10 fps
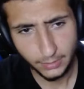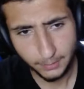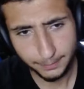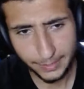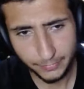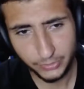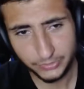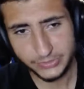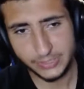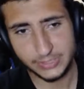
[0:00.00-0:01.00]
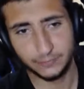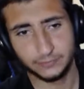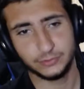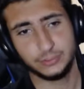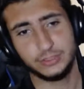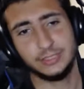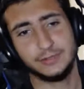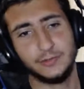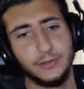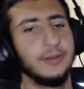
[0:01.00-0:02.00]
By Marita says Loftus-Cheek
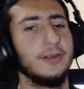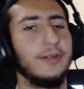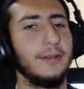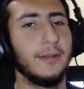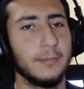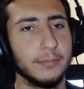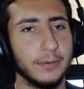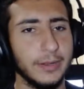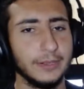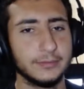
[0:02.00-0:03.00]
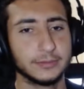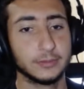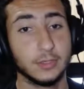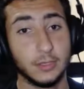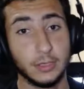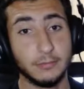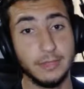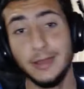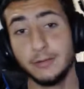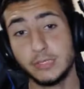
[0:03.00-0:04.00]
for number 8.
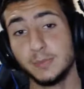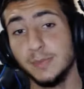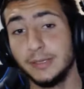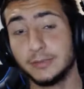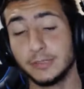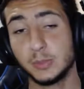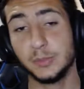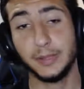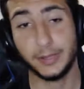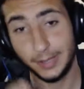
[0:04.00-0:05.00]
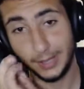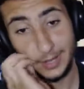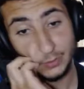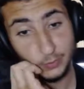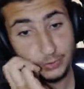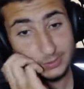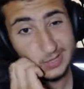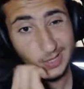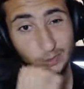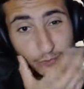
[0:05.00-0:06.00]
Yeah, respect. I would probably
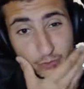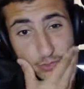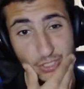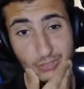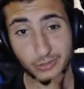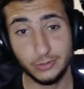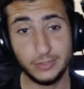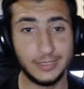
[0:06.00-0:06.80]
say Loftus-Cheek too.